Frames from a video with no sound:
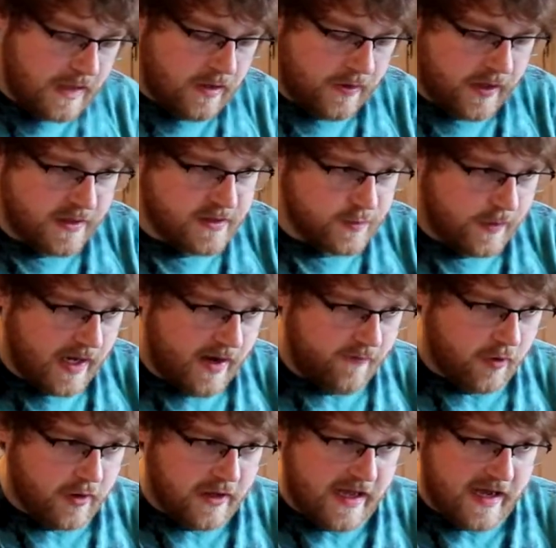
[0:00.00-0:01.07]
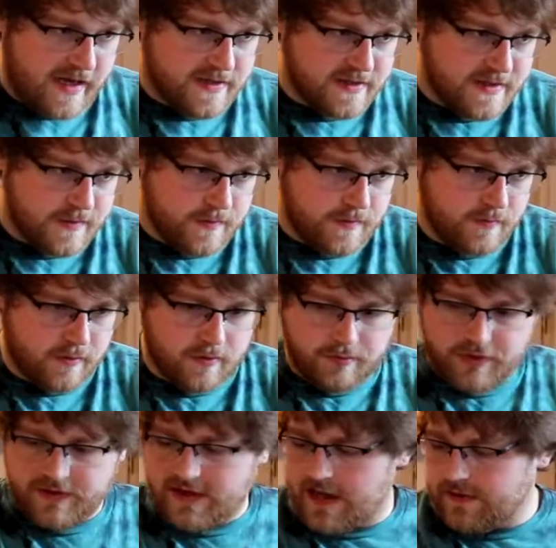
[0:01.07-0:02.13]
Okay, so we have our glass. We'll
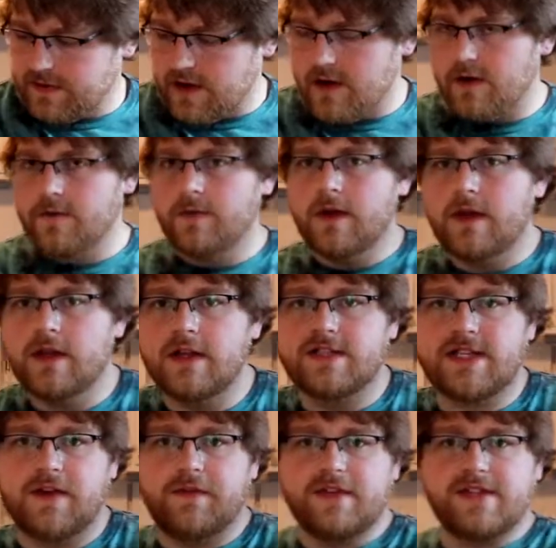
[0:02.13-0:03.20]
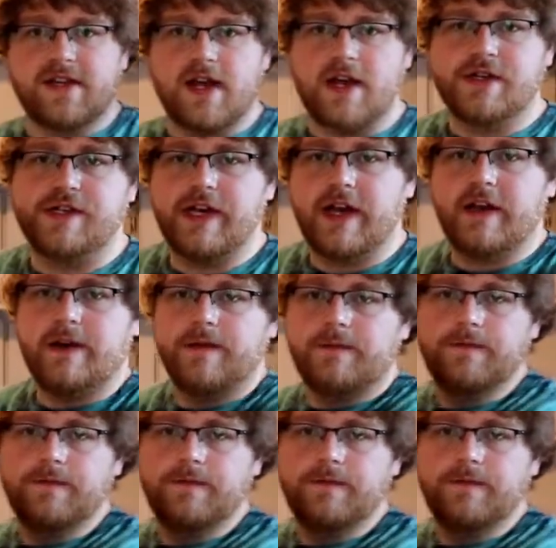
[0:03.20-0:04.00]
put that there. Let's give this a nice shake.